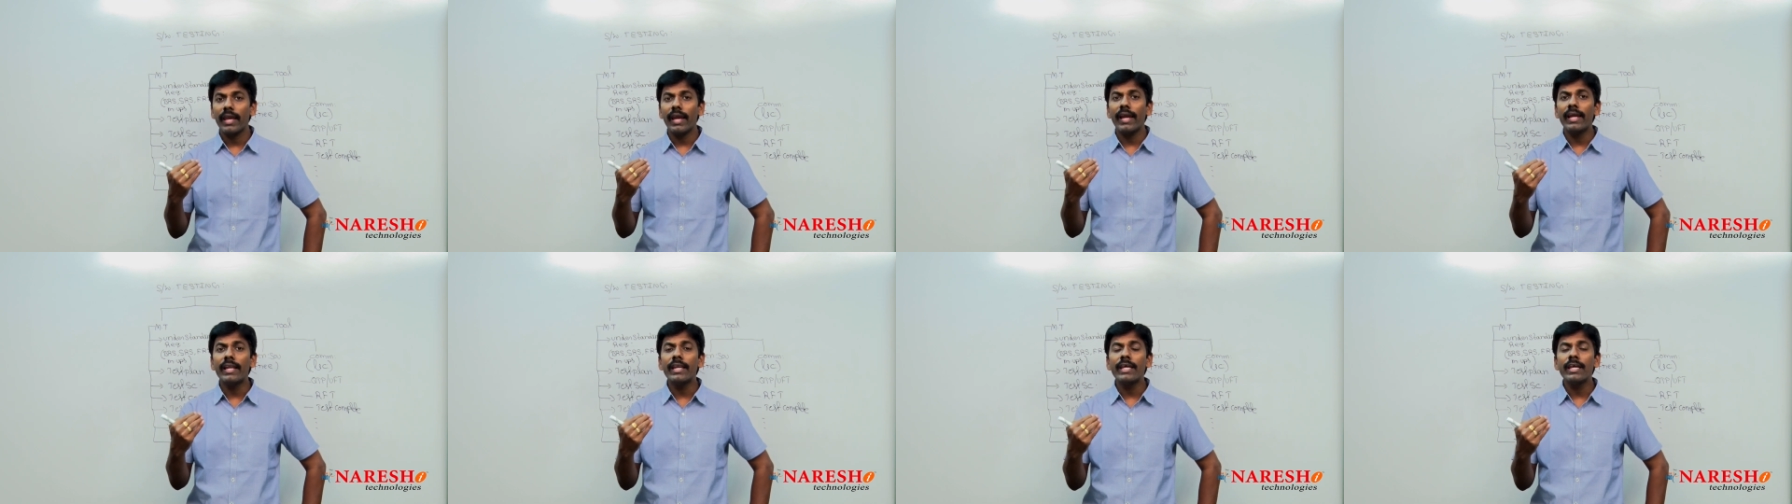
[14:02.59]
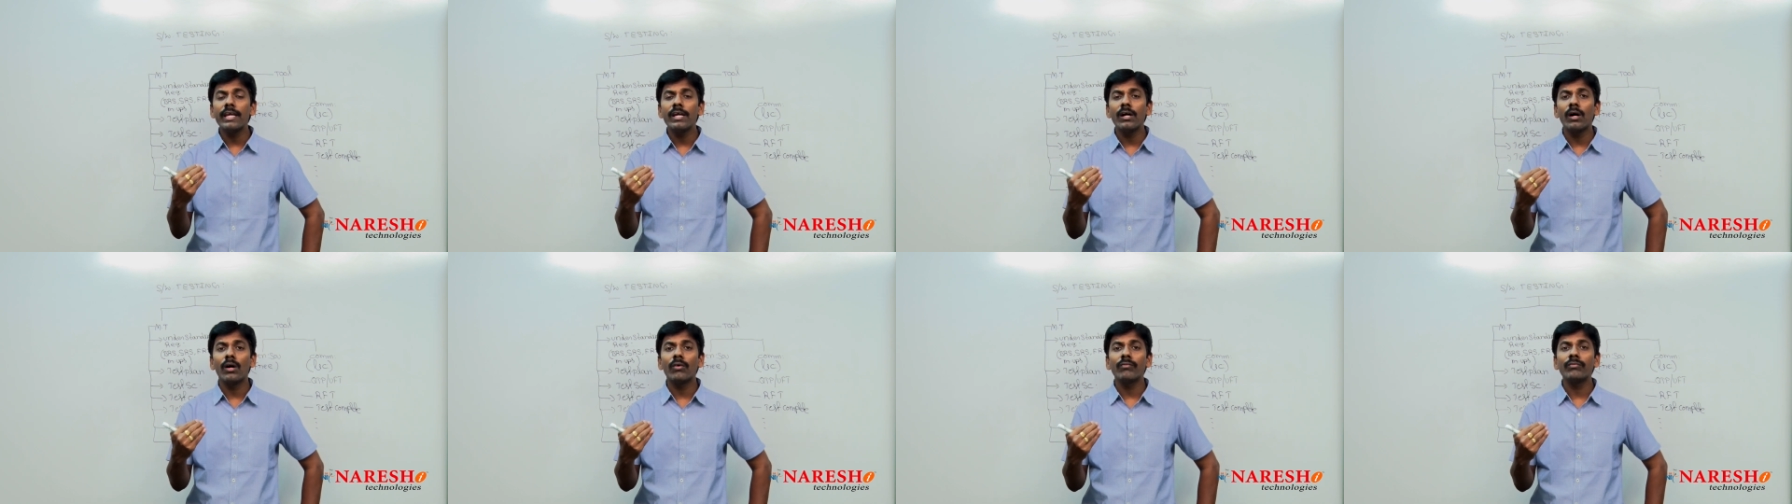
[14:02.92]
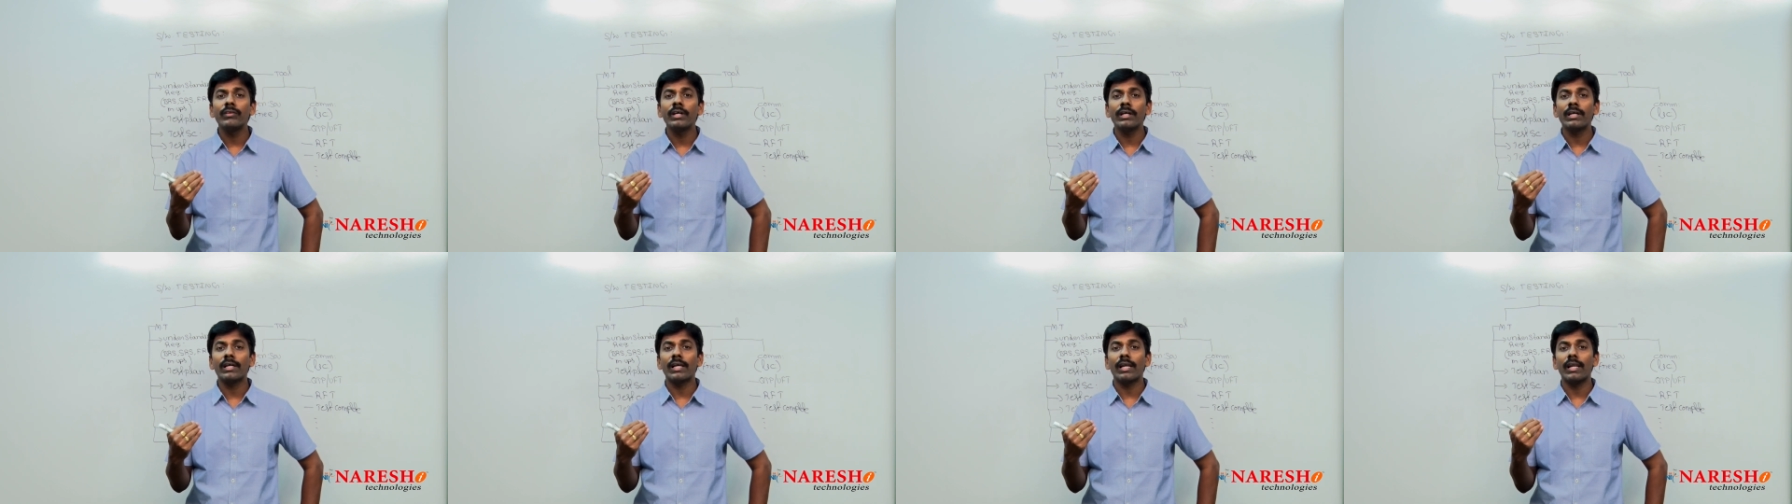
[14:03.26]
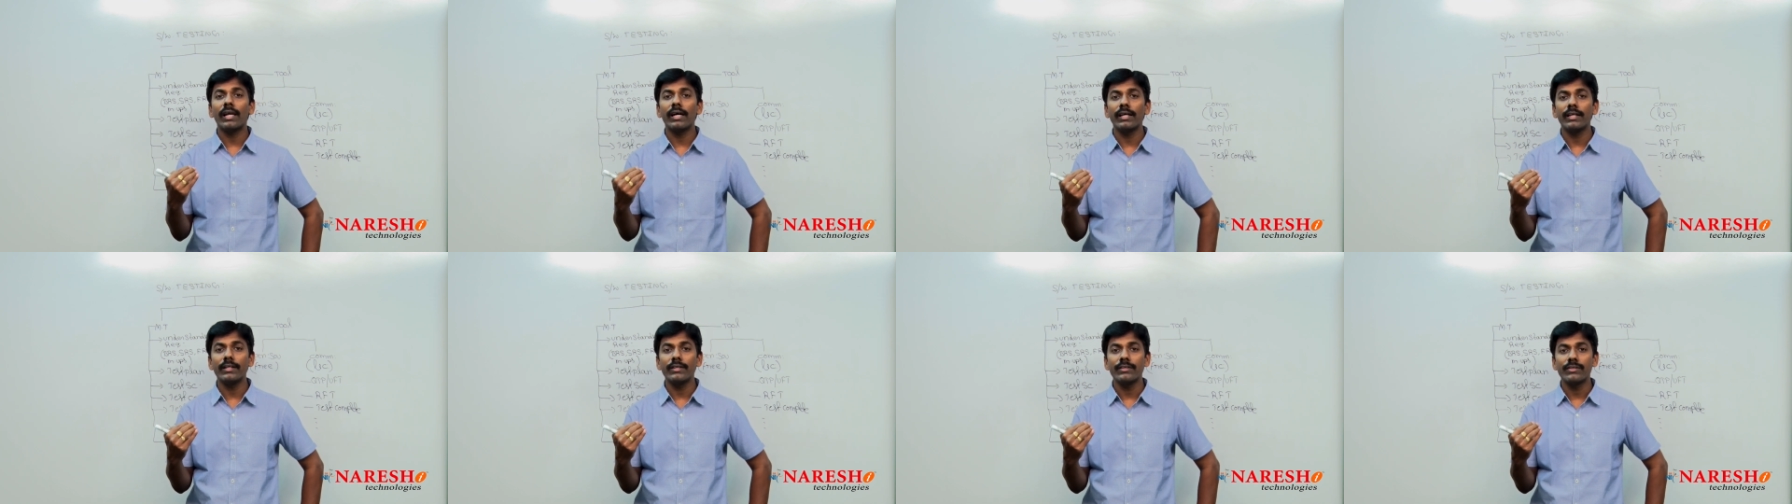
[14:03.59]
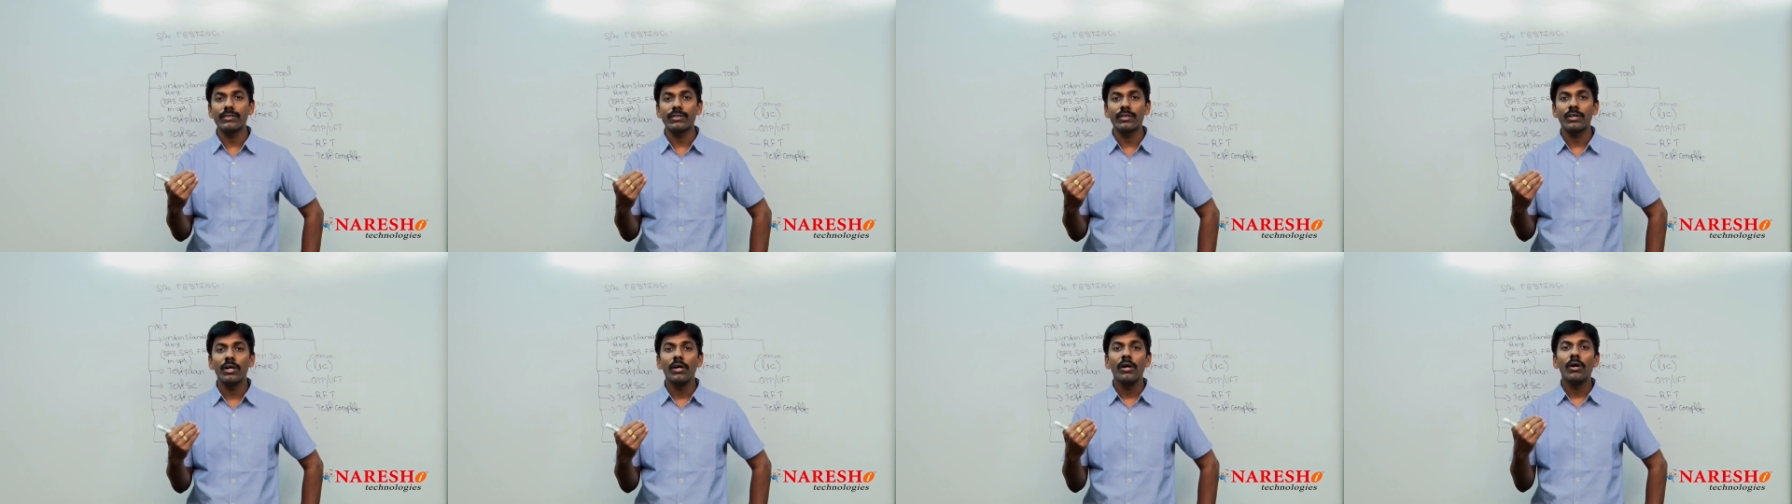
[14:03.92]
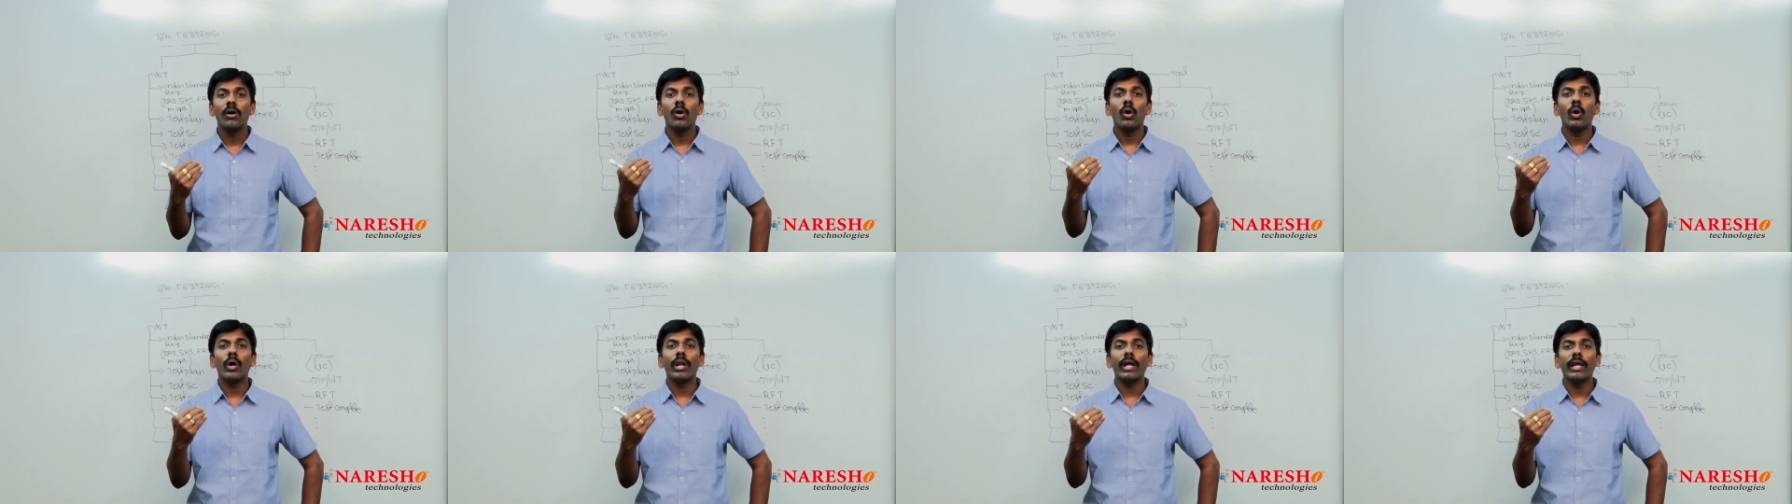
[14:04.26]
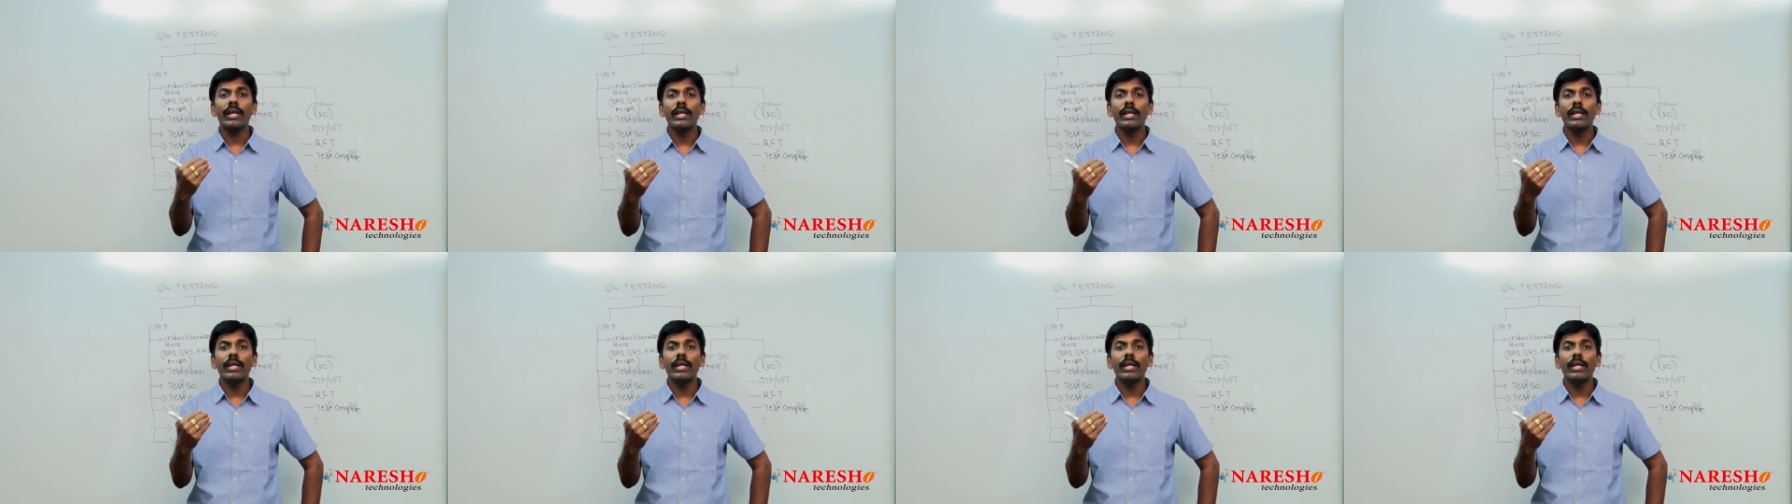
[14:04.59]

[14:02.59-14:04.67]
any of the clients or